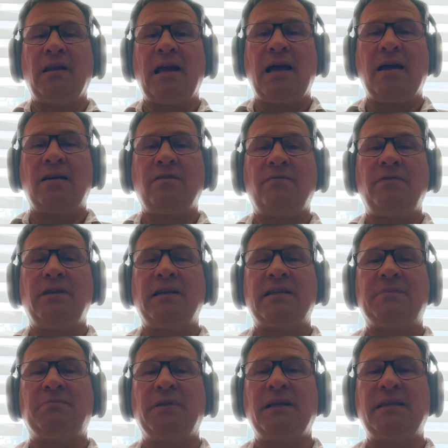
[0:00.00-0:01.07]
lack of an
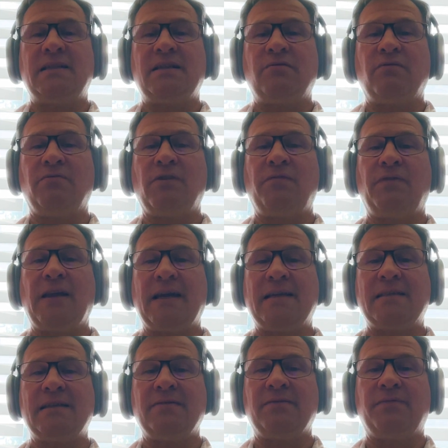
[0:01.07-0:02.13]
explicit
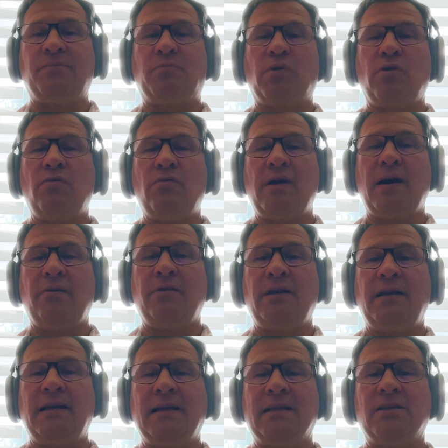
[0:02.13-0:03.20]
reflexive pronoun
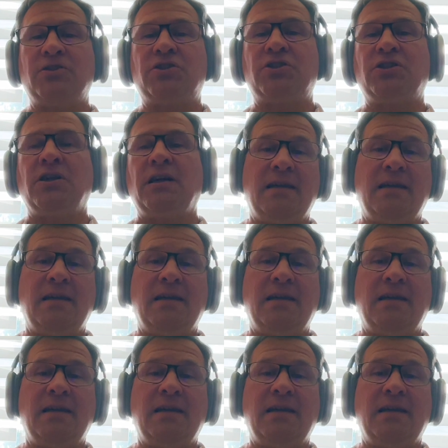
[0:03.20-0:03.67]
in English